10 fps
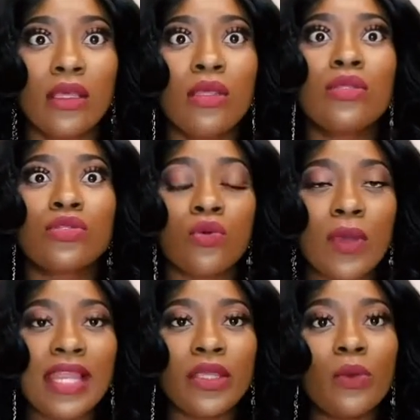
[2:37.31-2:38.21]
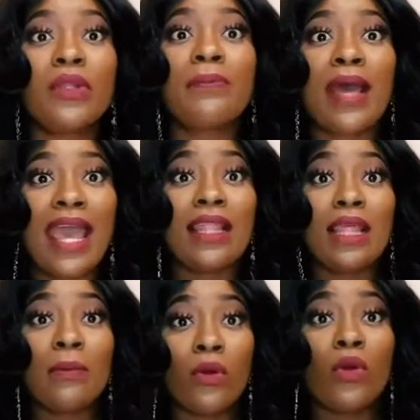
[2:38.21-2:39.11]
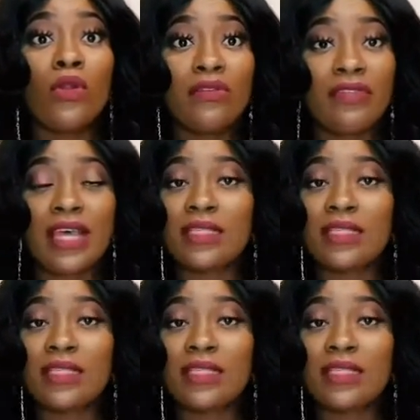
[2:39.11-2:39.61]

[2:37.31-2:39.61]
So why do you want to pile up all of that?